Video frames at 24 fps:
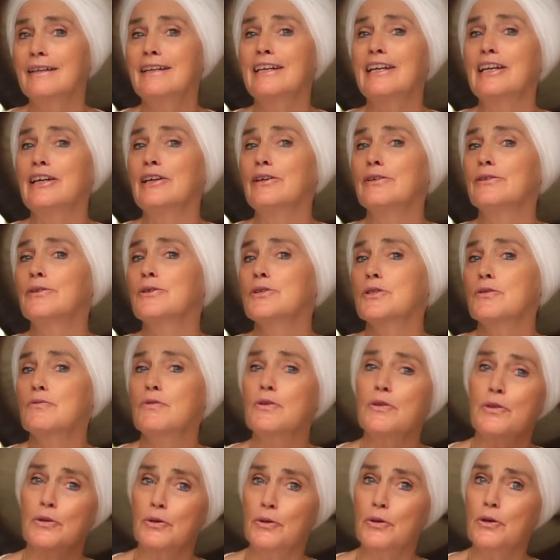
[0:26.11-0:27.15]
Now, those of
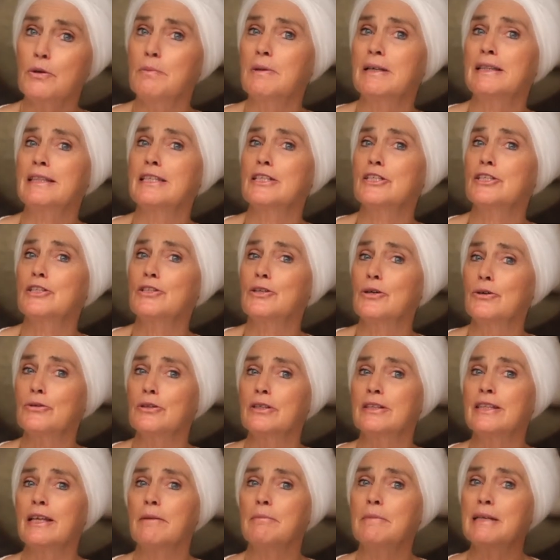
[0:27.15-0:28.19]
you that know about this know
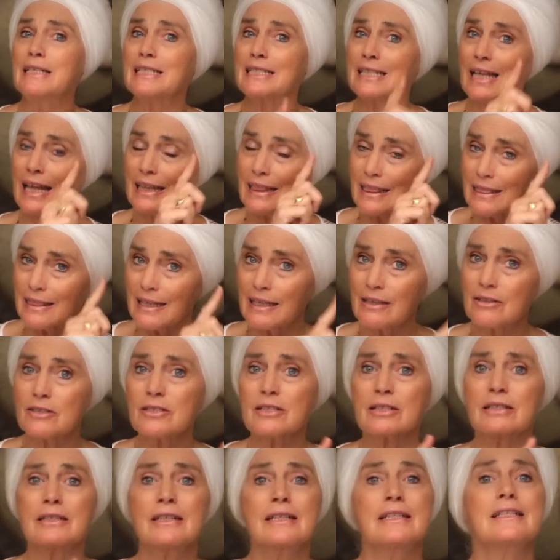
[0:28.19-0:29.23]
that that means a
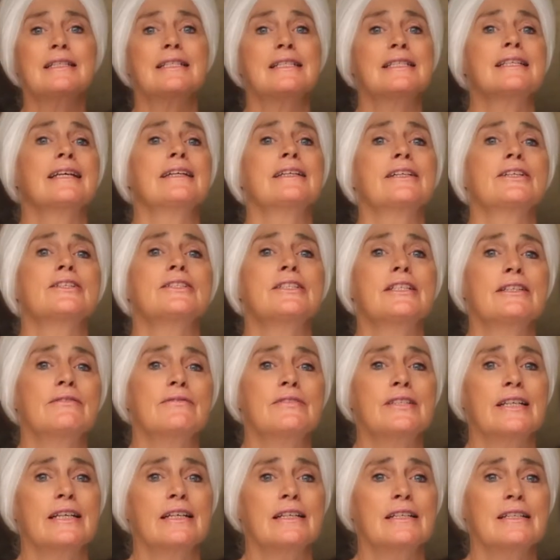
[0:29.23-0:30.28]
thousand
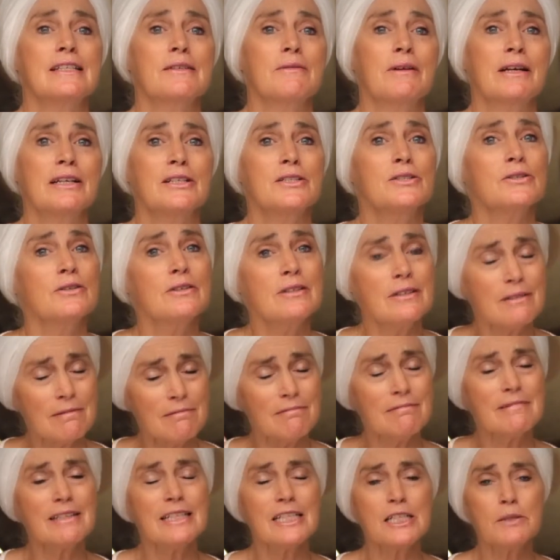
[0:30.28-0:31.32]
consecutive days, right? So
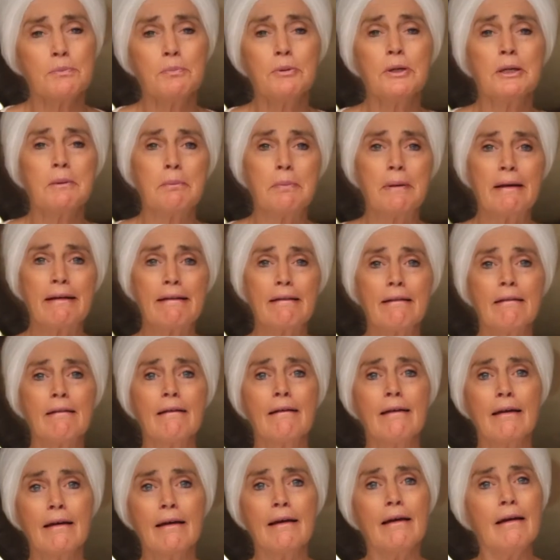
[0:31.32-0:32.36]
it's a pretty big
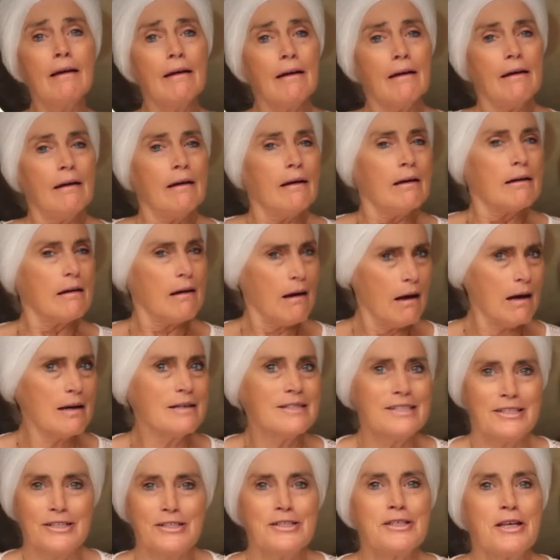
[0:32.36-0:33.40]

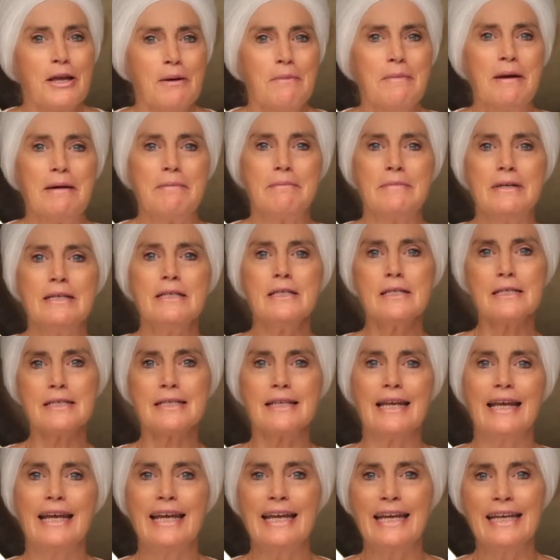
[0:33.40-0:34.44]
conscious
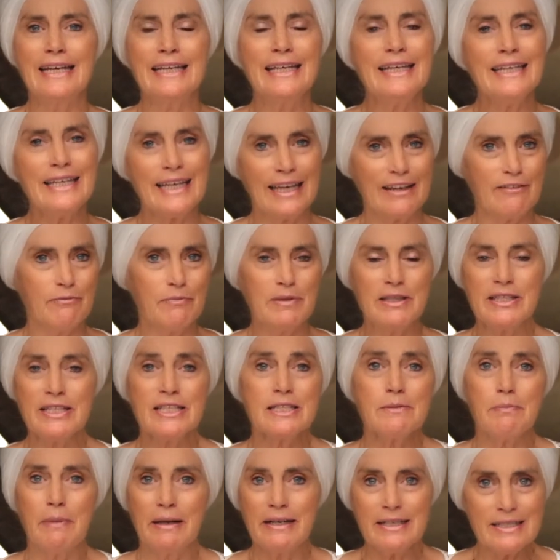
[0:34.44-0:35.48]
commitment. And he gave me
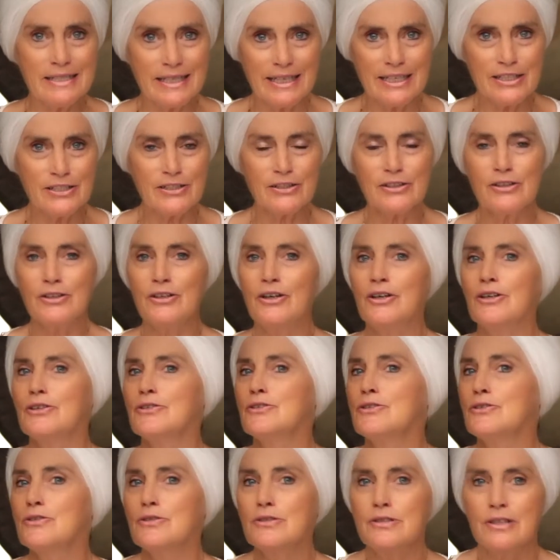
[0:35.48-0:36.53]
this meditation
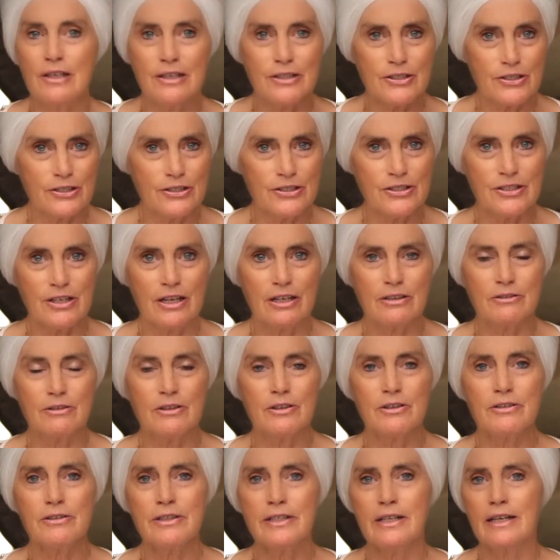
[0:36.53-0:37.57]
called Sudarshan
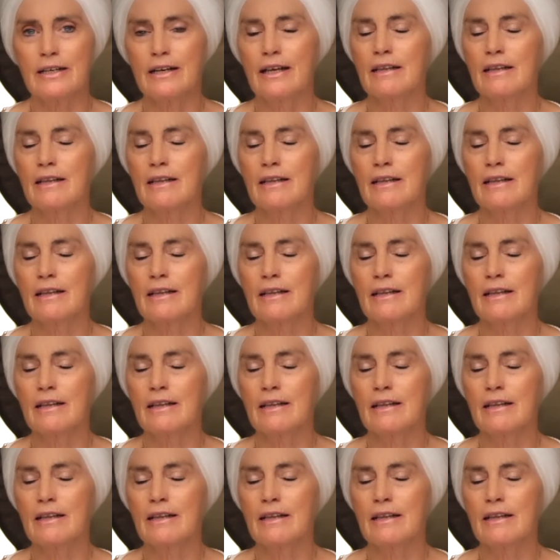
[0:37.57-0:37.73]
Chakra Kriya.